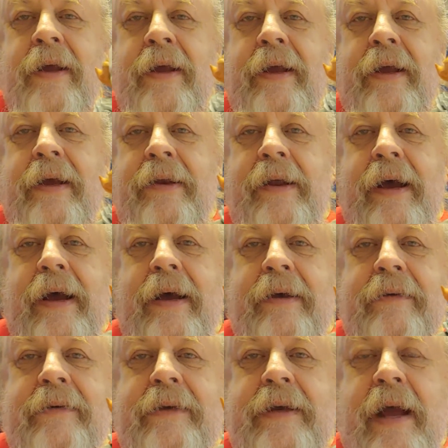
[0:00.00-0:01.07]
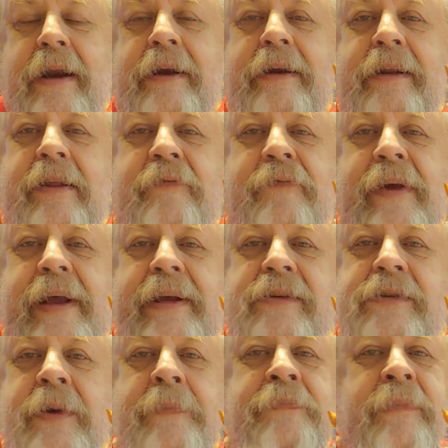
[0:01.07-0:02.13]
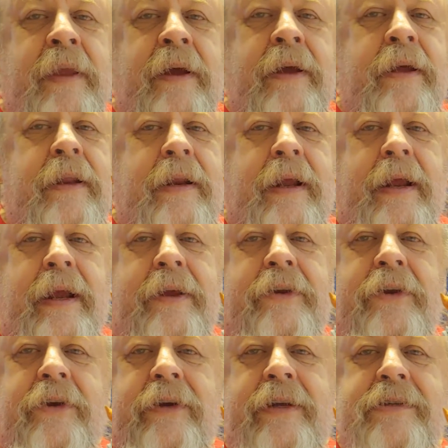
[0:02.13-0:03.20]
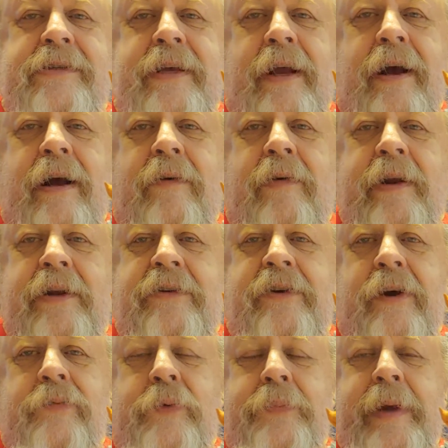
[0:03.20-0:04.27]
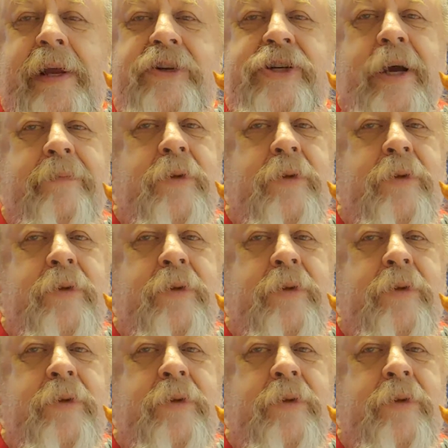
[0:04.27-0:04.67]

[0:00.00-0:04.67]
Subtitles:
And kind of did the face. And you're going to say, oh, what a terrible paint job.